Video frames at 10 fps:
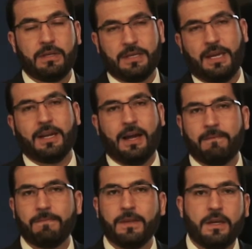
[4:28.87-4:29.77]
We take it
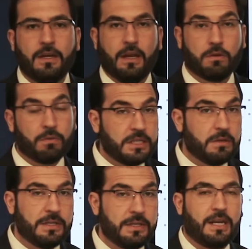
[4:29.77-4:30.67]
out, and the
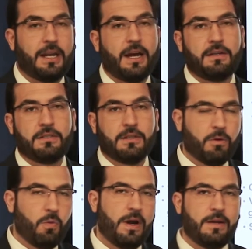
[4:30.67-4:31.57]
reason we take it out is,
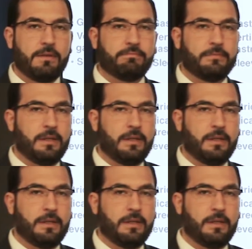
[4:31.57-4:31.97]
number one,